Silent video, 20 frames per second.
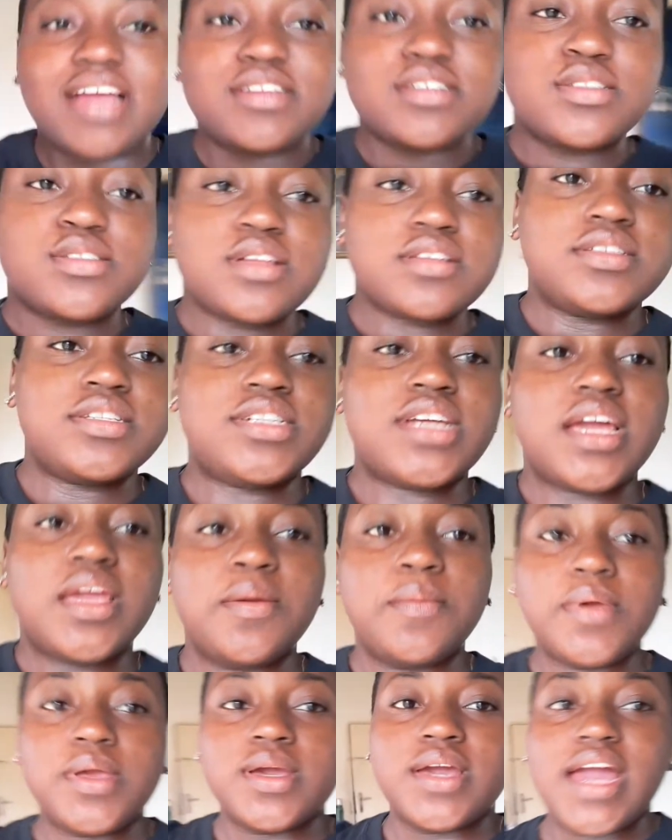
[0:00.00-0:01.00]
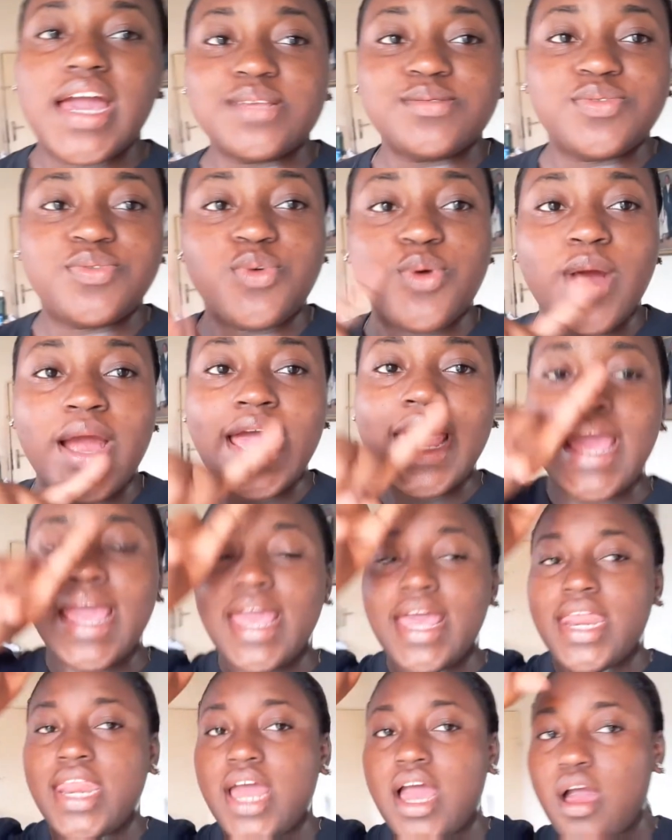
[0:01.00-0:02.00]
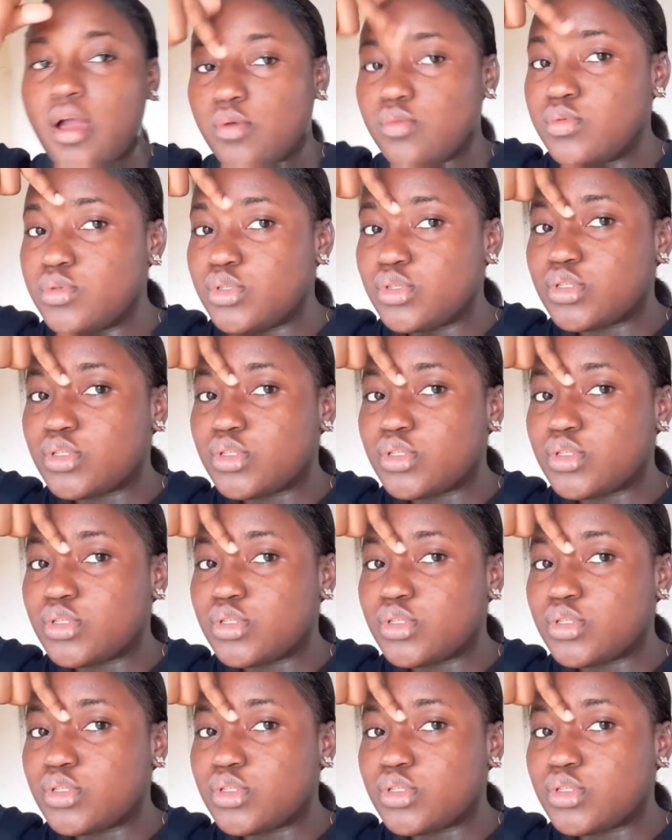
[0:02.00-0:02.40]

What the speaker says: just thought to check in with you guys before I head out.